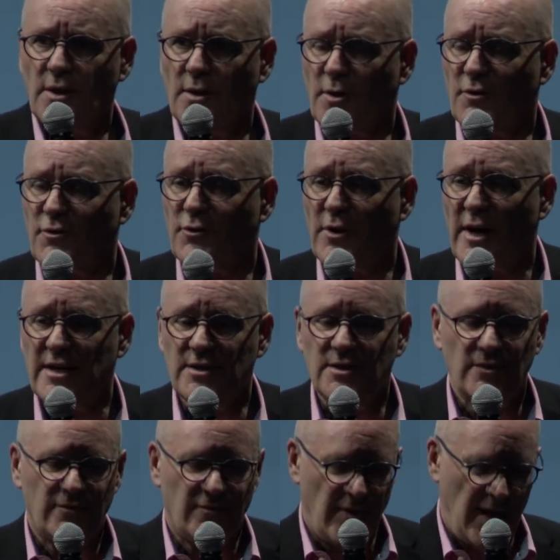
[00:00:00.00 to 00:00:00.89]
They're
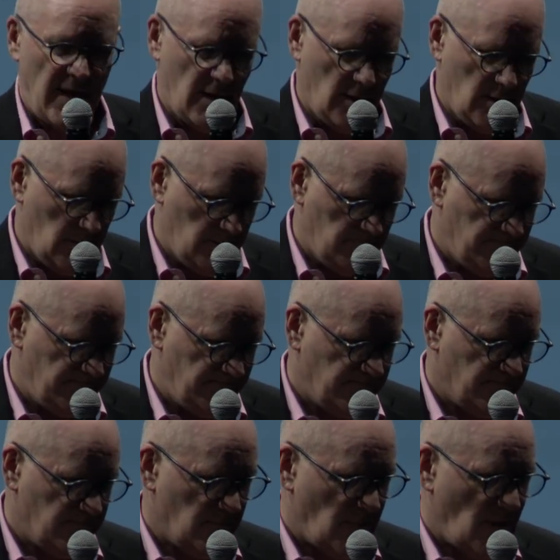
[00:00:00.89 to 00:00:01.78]
afraid to fail.
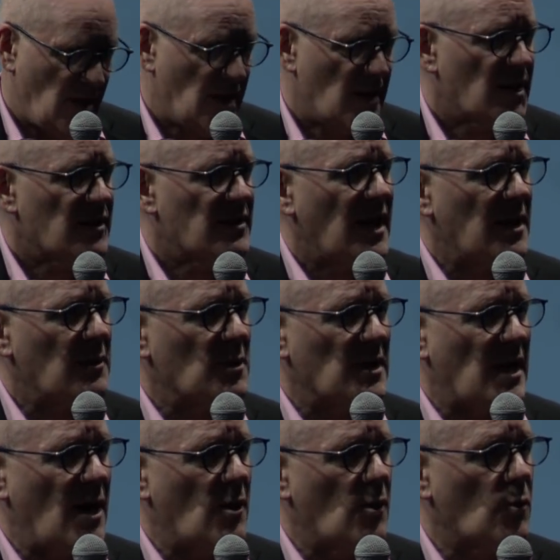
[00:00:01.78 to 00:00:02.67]
They
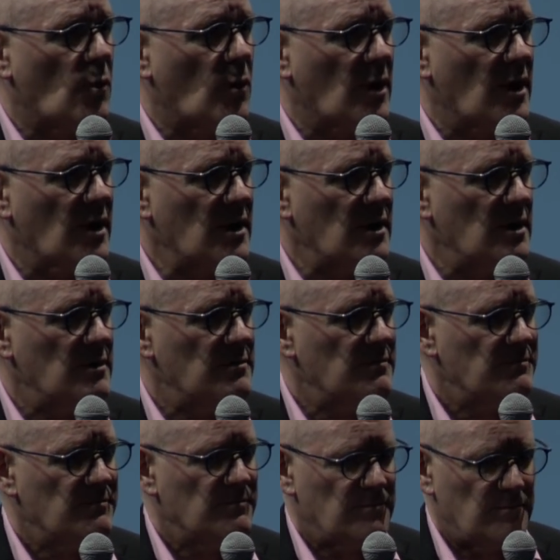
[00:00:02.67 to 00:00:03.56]
will outwork,
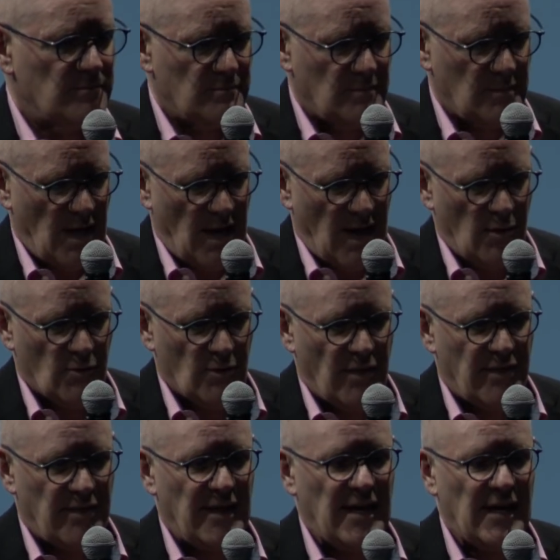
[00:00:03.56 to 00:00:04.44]

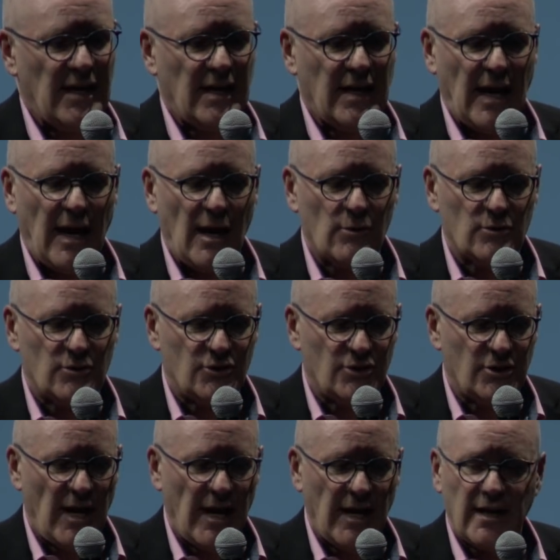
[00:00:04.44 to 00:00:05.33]
outthink,
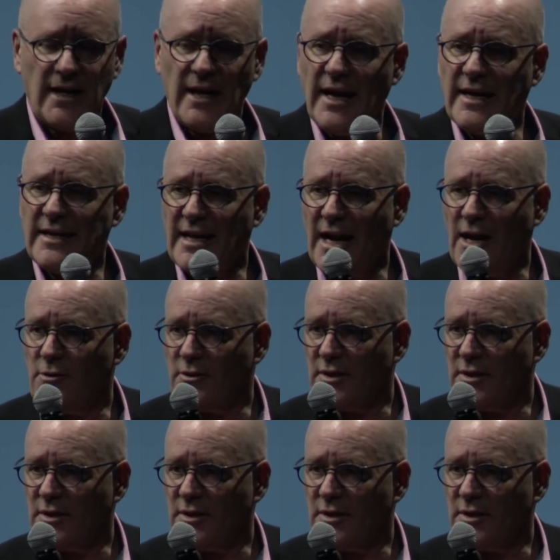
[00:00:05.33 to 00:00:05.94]
outcheck, and